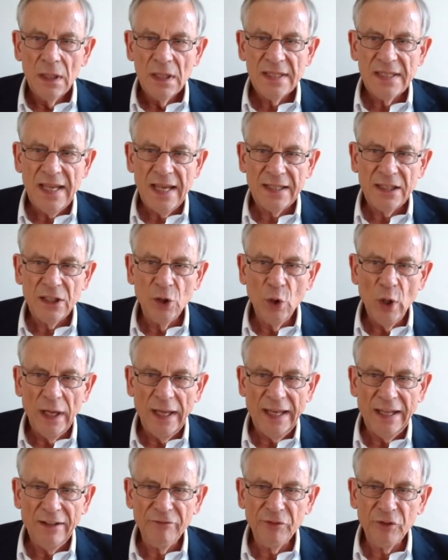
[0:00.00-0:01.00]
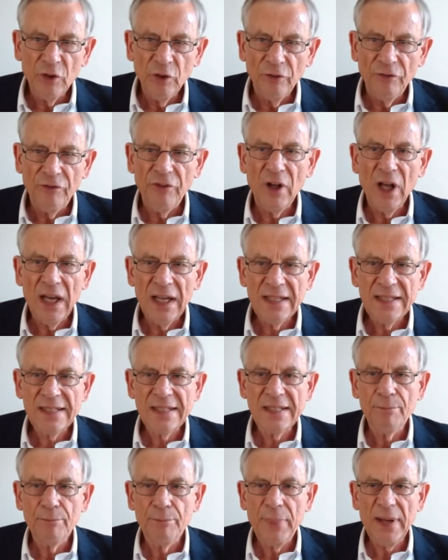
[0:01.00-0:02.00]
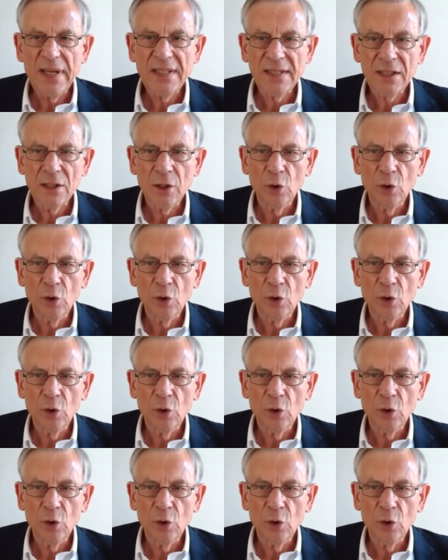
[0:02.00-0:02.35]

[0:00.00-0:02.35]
that you have to find the best